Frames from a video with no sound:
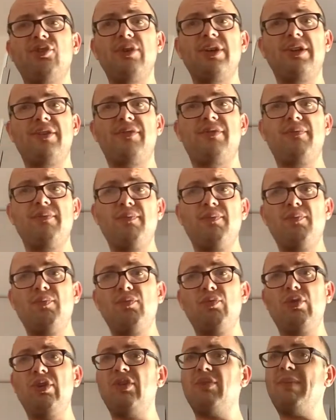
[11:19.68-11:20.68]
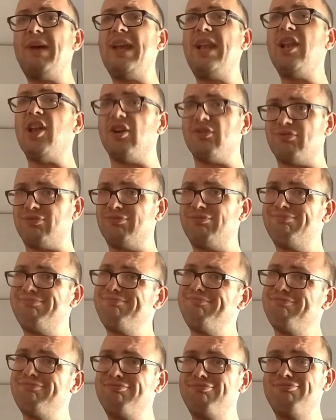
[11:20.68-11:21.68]
it with my love
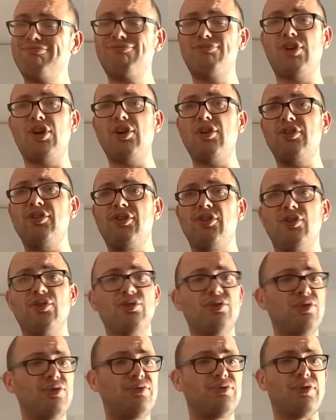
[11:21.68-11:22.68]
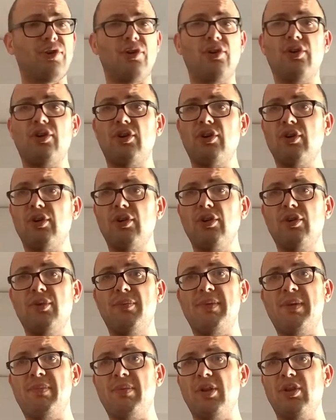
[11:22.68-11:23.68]
for you, for all the
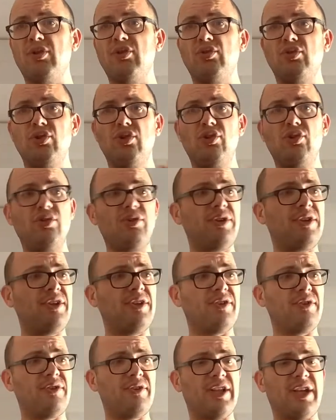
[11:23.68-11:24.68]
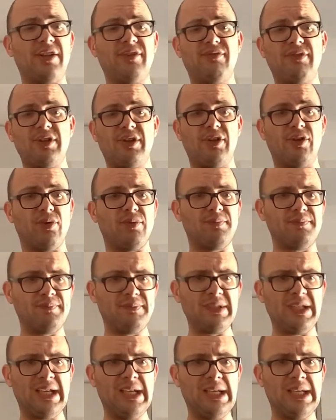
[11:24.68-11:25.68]
people who look at that video.
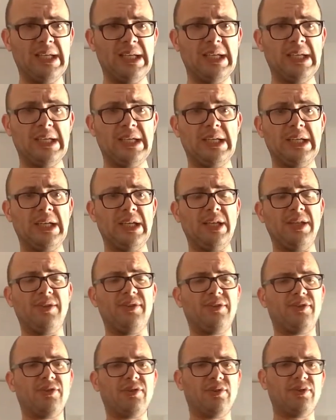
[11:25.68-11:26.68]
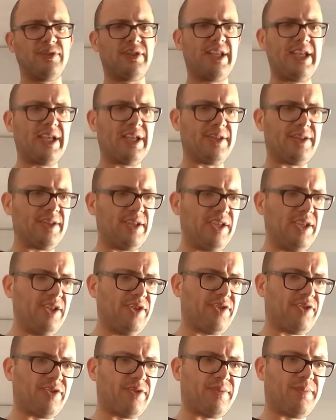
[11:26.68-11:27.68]
So then
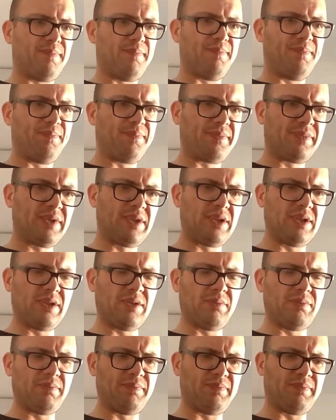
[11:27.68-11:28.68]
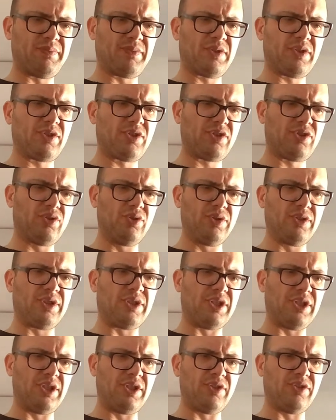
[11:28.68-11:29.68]
it's
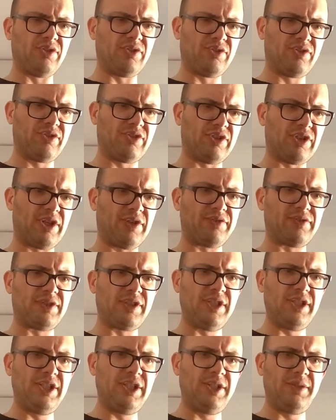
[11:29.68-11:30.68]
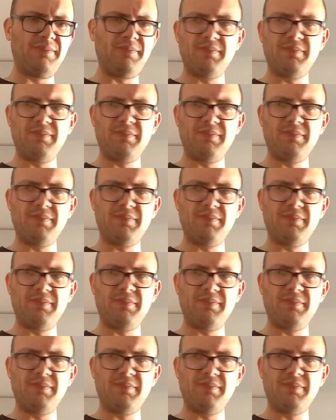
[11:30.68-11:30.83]
cooking softly.